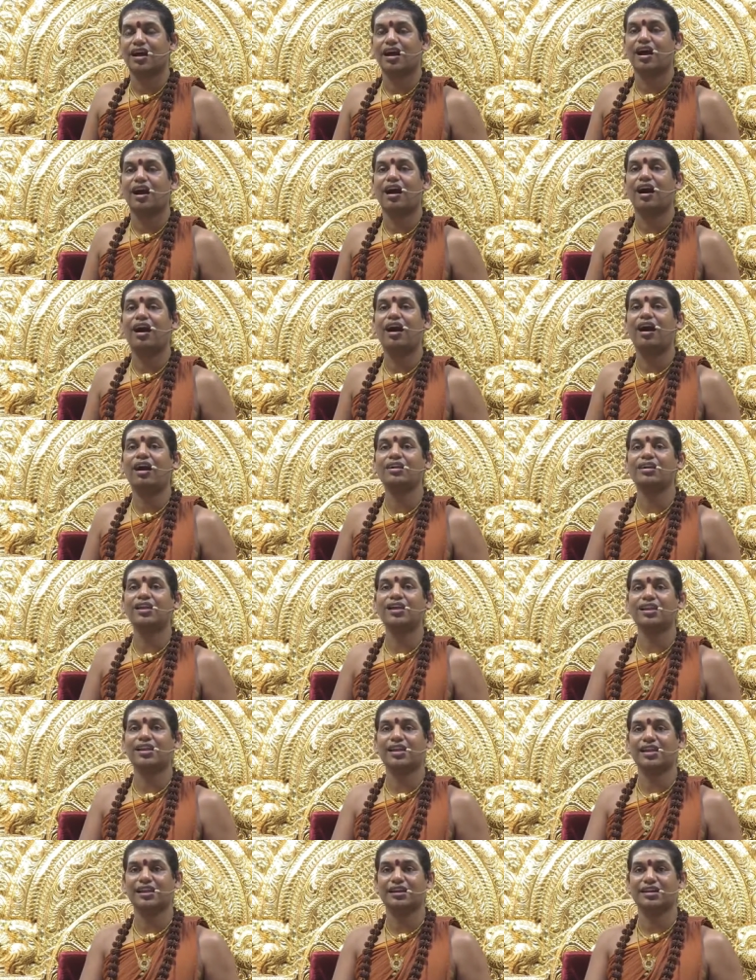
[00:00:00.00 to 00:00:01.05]

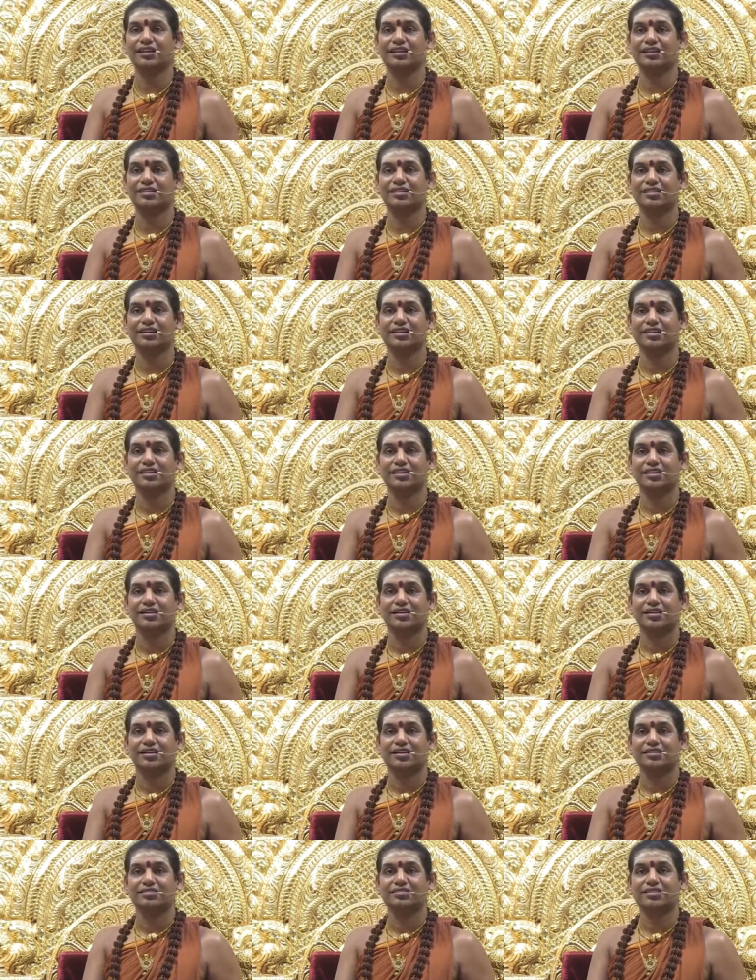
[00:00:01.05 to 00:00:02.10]
Honoring
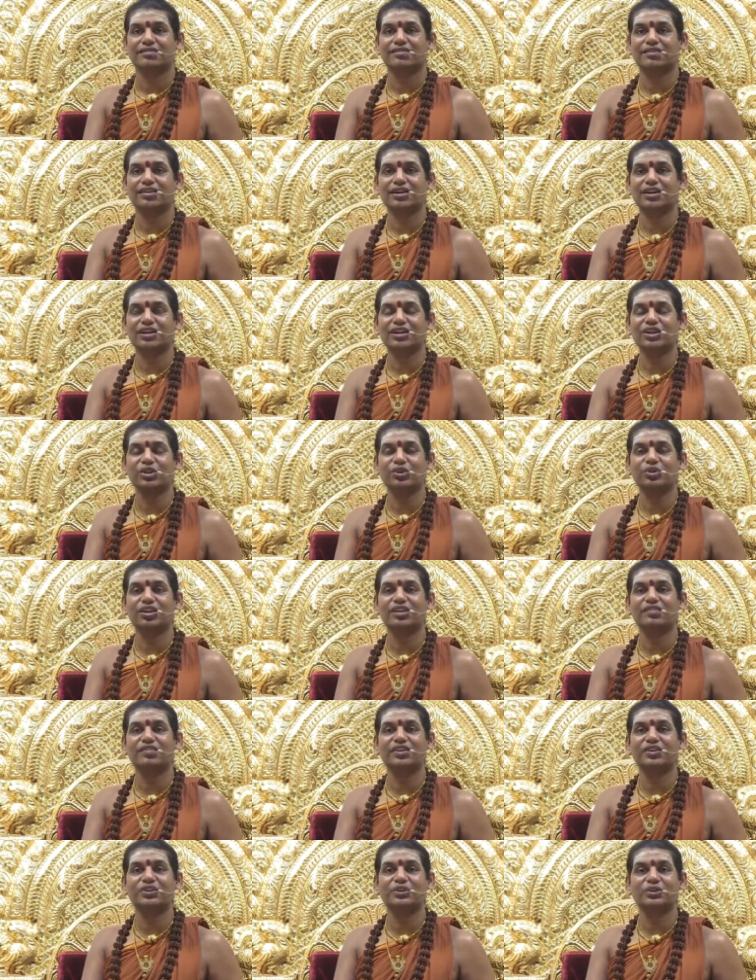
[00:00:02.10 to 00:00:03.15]
the word you give
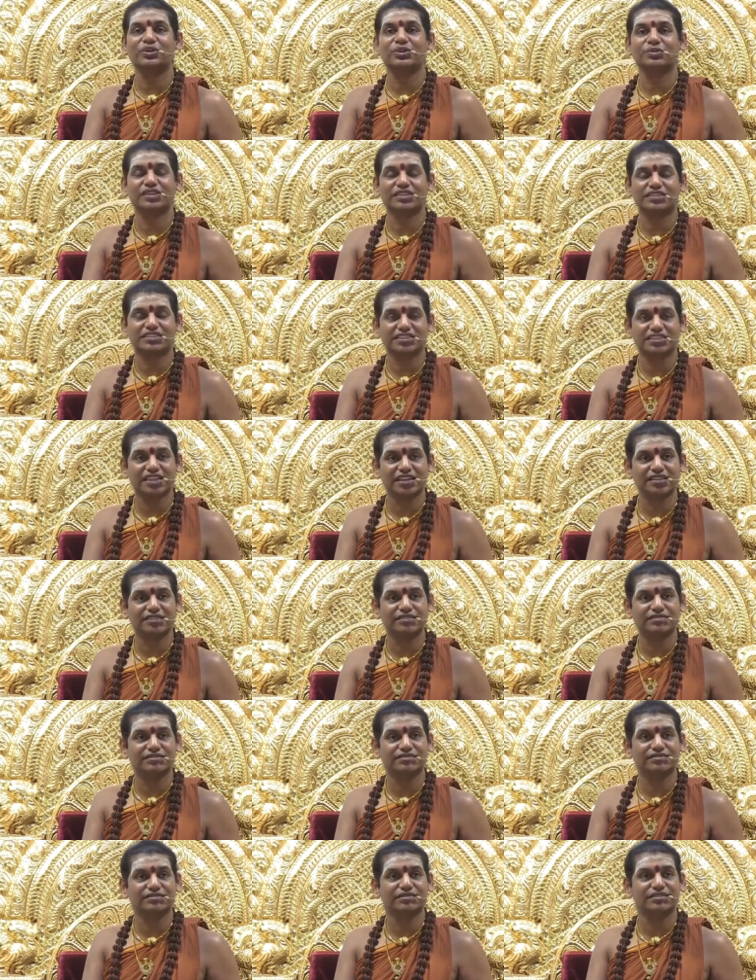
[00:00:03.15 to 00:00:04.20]
it to yourself
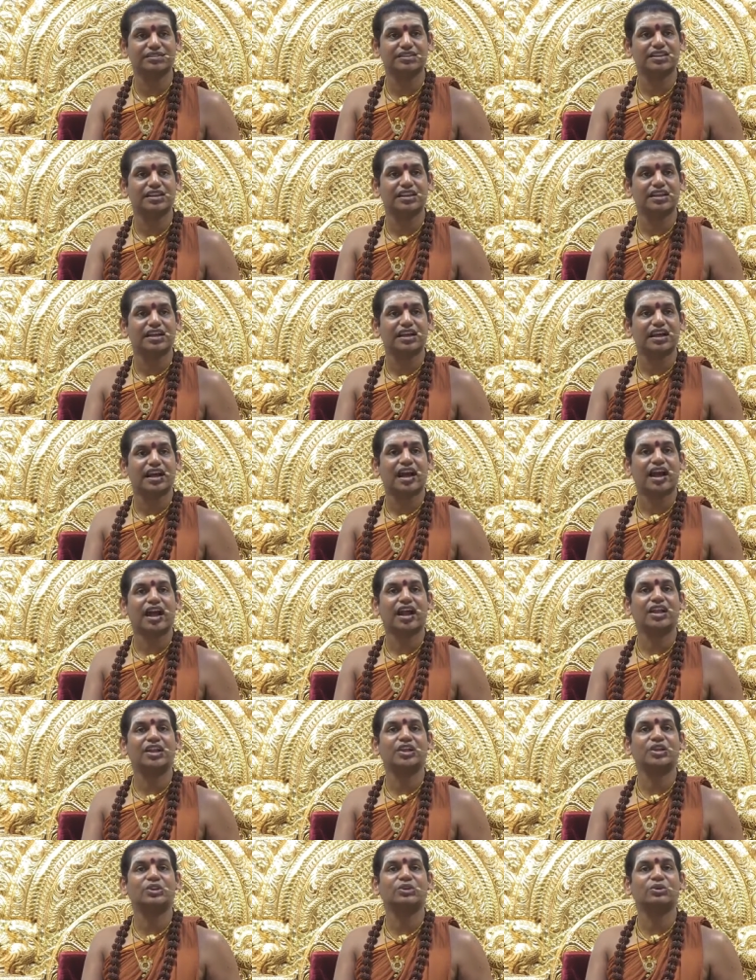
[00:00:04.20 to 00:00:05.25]

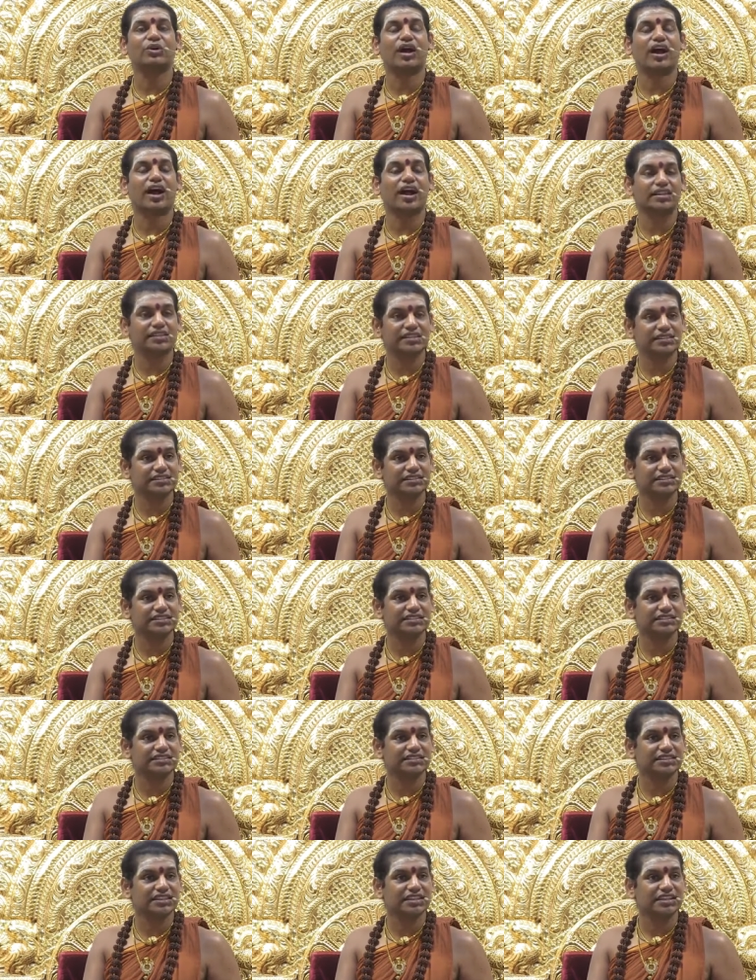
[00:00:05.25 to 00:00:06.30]
and to others
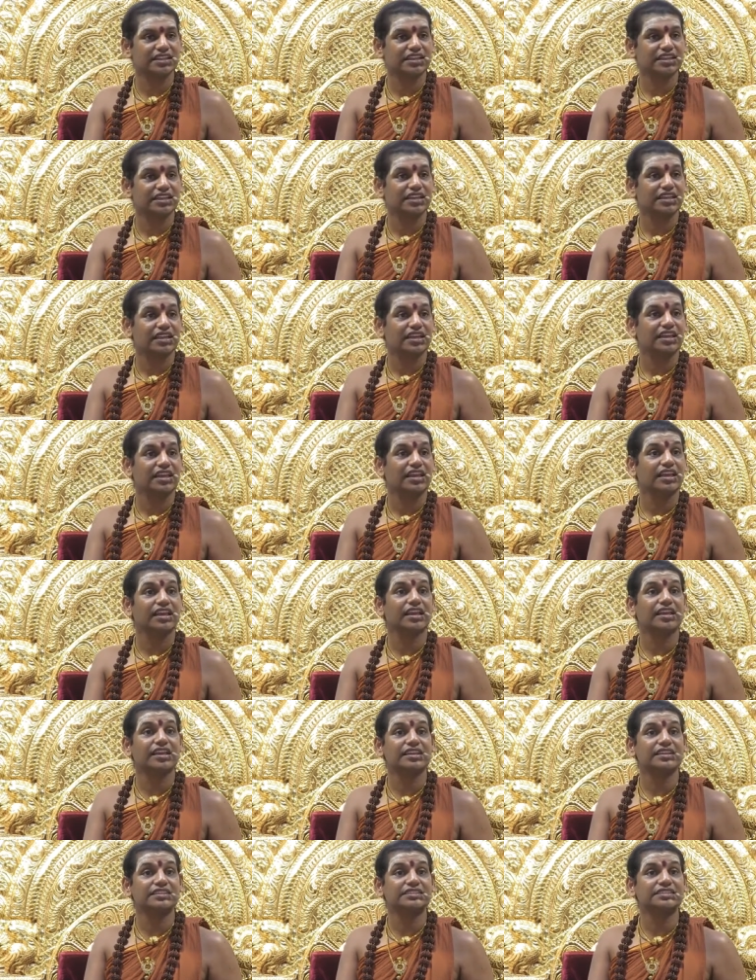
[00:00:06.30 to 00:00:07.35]

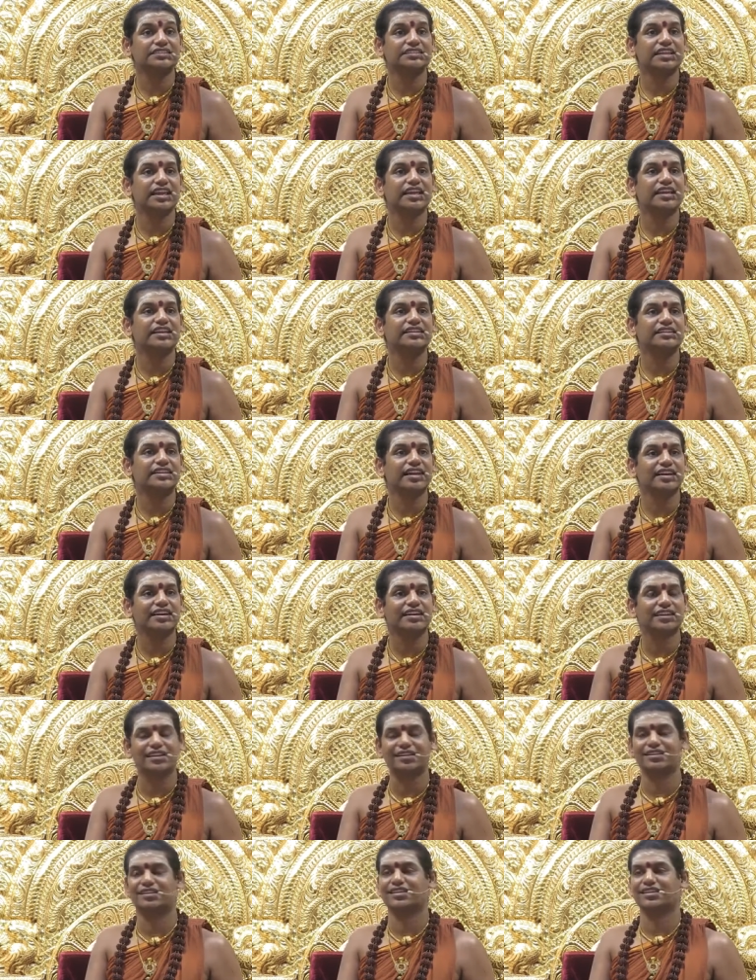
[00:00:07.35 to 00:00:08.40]
is
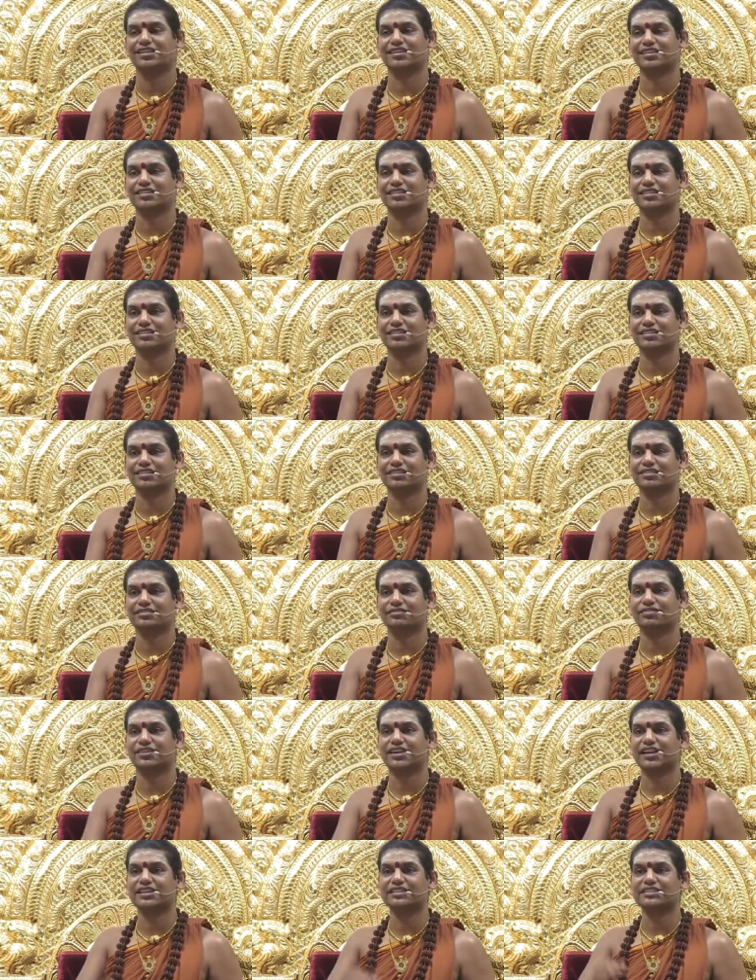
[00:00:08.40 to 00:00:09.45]
integrity.
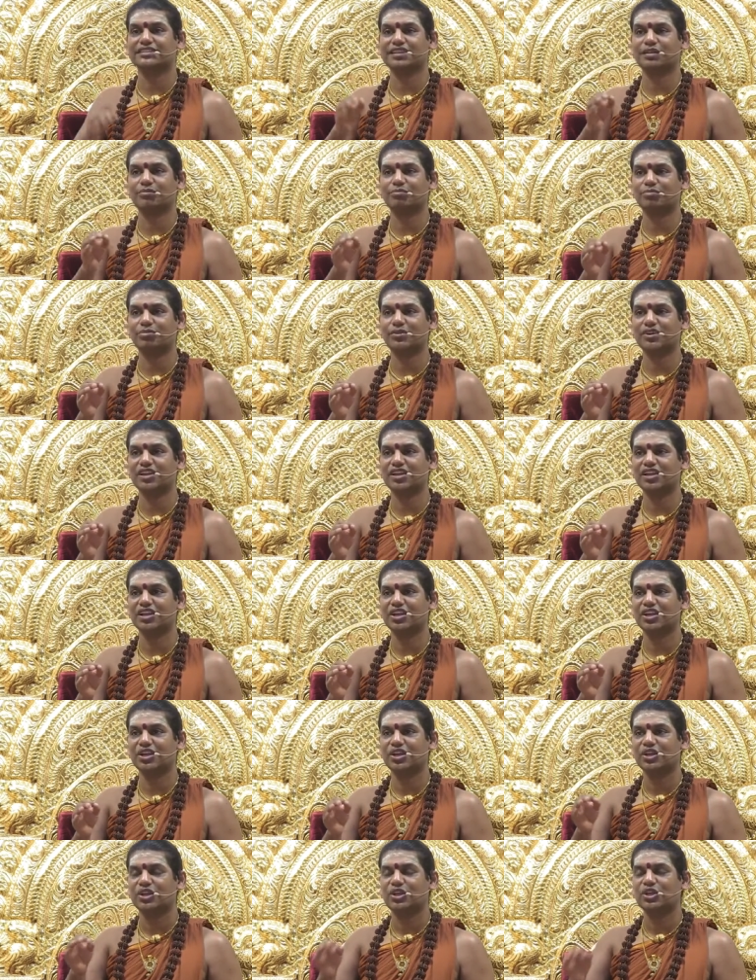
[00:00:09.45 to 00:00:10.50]
For example,
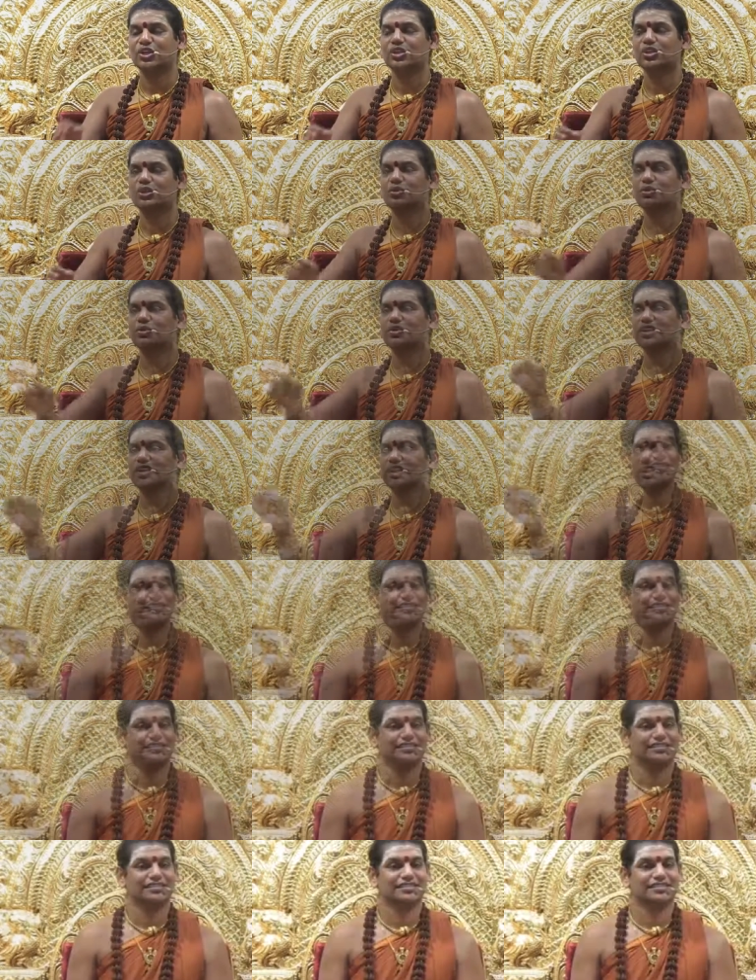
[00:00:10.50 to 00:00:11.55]
you tell
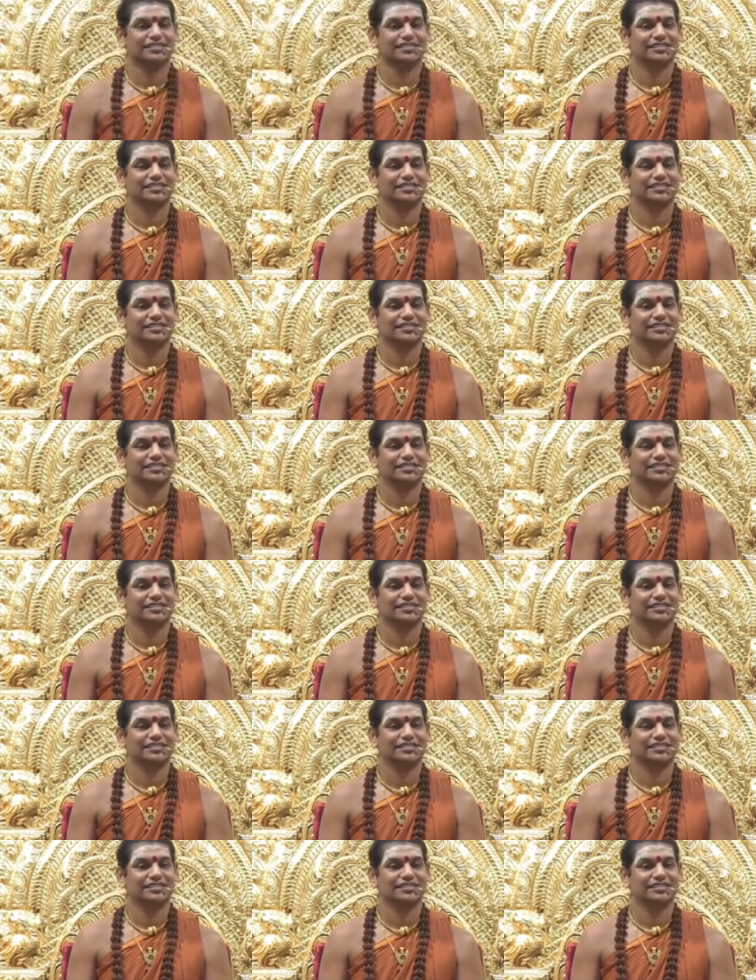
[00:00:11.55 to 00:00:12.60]
somebody you will
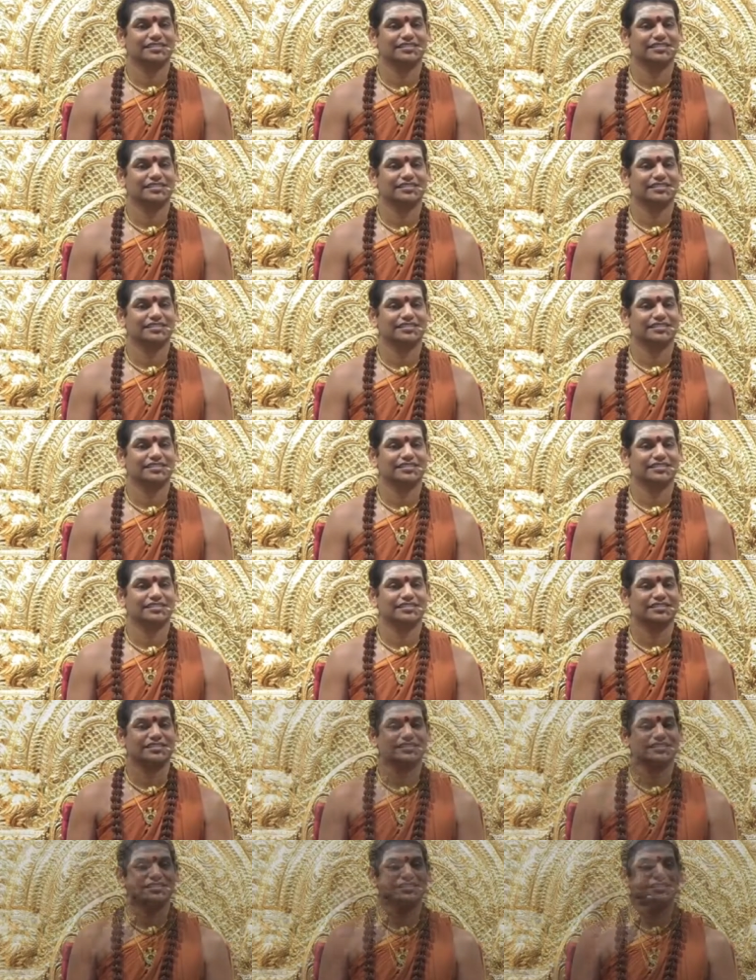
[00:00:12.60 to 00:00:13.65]
give them
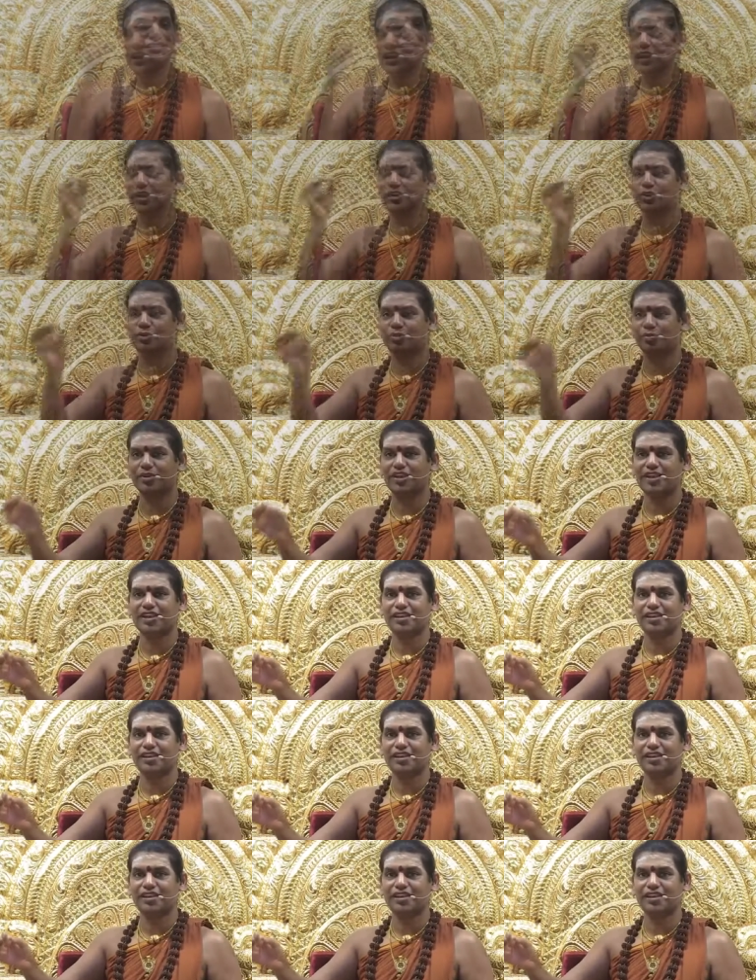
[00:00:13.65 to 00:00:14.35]
1 lakh rupee,